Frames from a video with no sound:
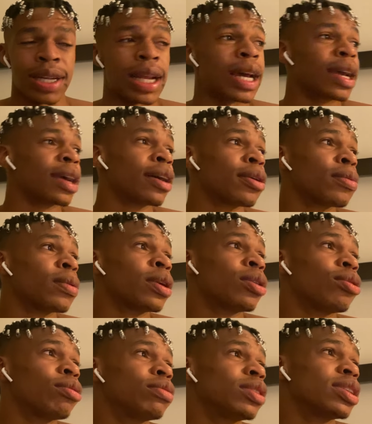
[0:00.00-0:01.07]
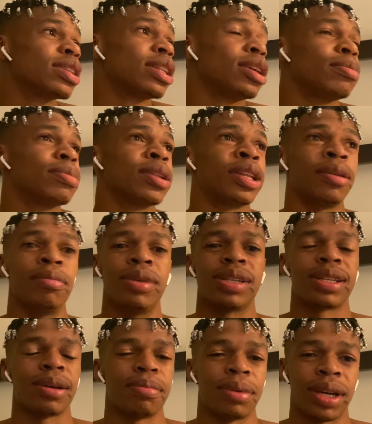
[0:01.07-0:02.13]
like, I don't want to oversleep and then miss
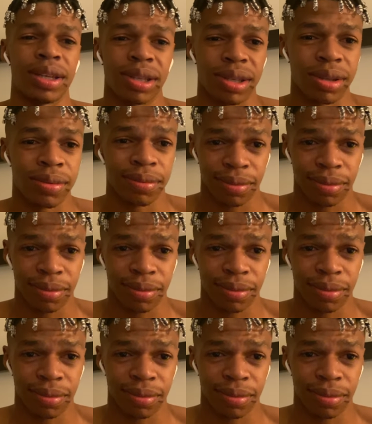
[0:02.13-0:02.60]
the bus.